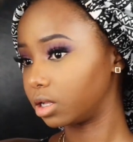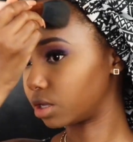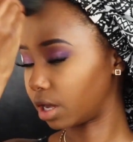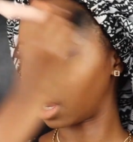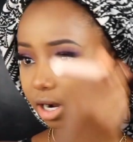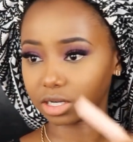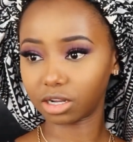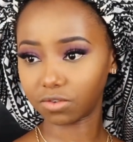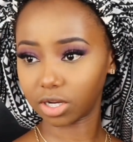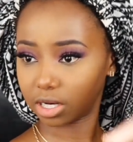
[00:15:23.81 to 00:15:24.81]
Yeah,
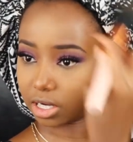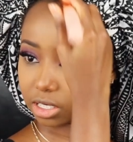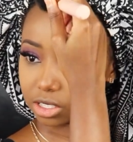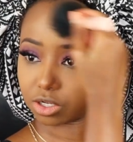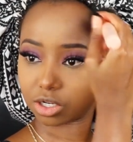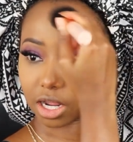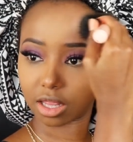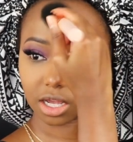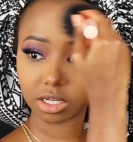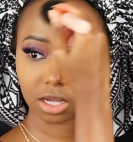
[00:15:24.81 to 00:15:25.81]
definitely need to try
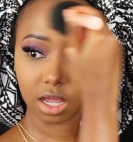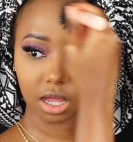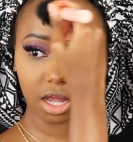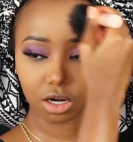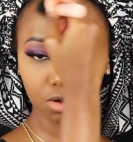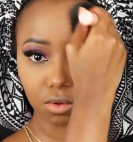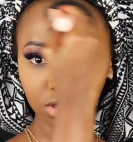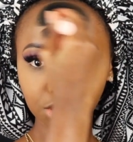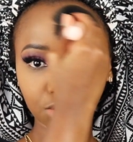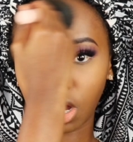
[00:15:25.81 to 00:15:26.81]
that. And
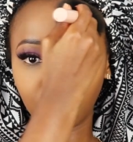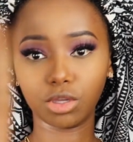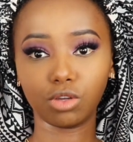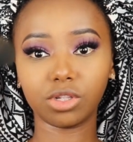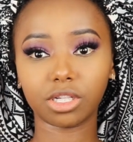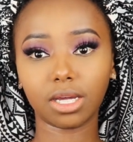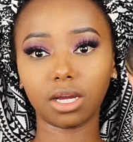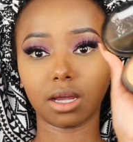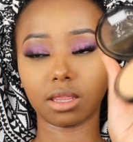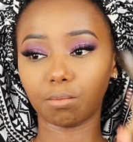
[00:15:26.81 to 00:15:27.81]
also I'm
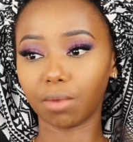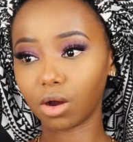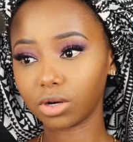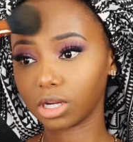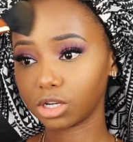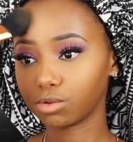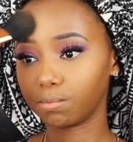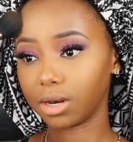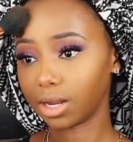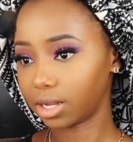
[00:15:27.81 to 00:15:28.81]
using the powder to
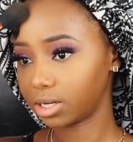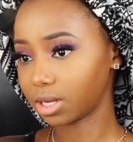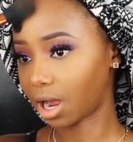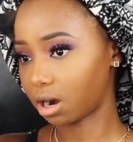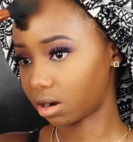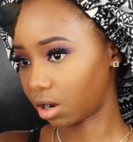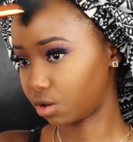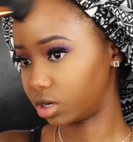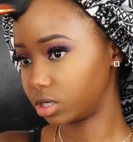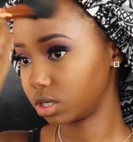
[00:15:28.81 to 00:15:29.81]
blend
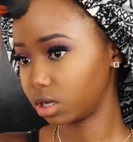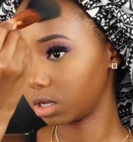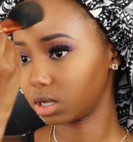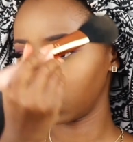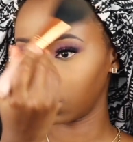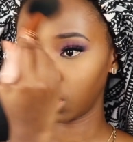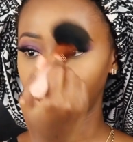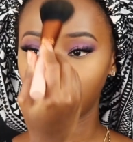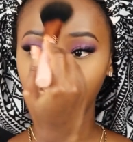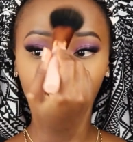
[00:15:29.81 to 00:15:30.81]
around
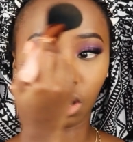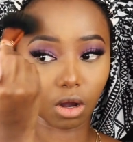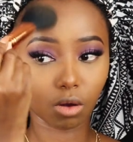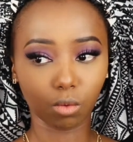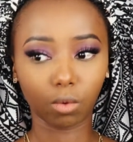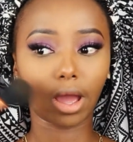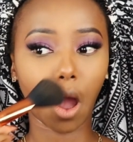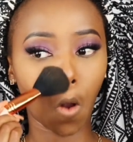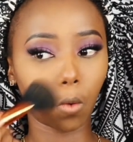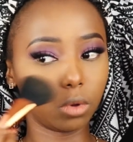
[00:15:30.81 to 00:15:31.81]

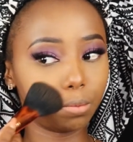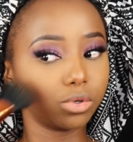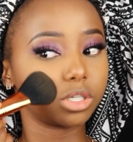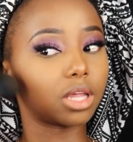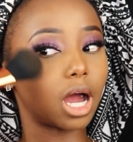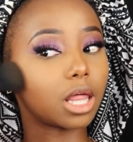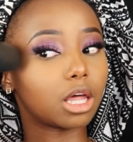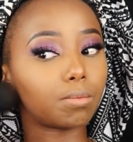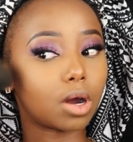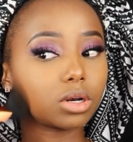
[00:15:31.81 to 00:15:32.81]
where we put the
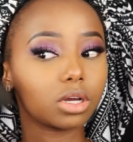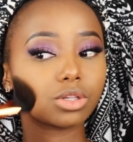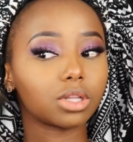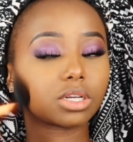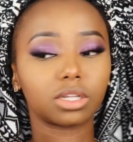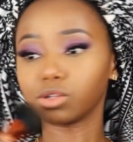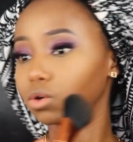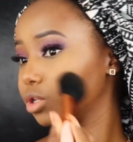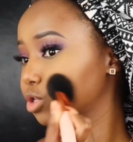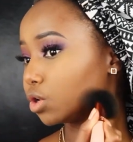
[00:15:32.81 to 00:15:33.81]
other powder so that there's
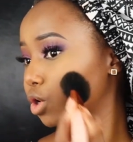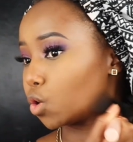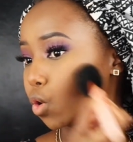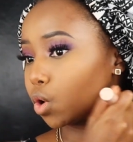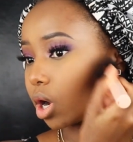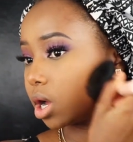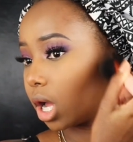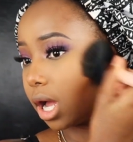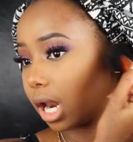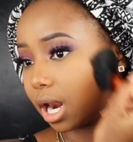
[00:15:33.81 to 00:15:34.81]
also no
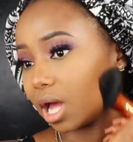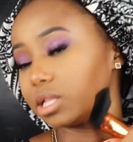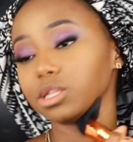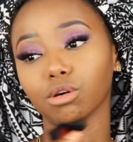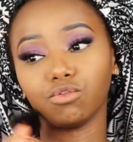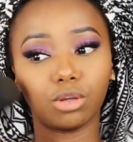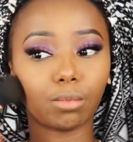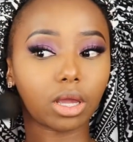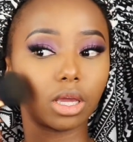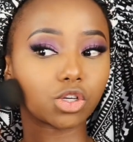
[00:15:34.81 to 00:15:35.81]
lines of
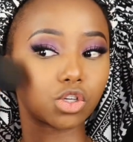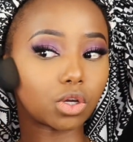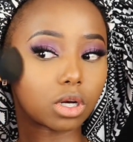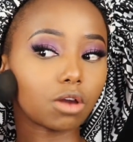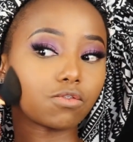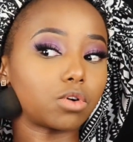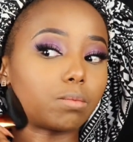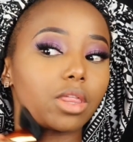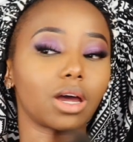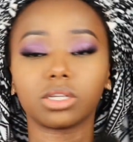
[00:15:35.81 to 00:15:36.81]
demarcation
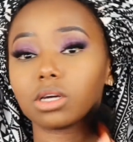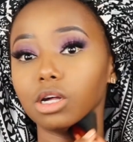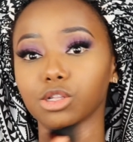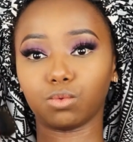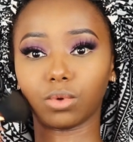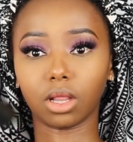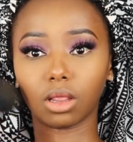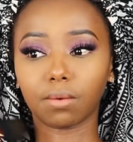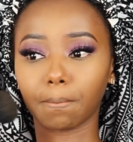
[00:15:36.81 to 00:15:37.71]
from that as well.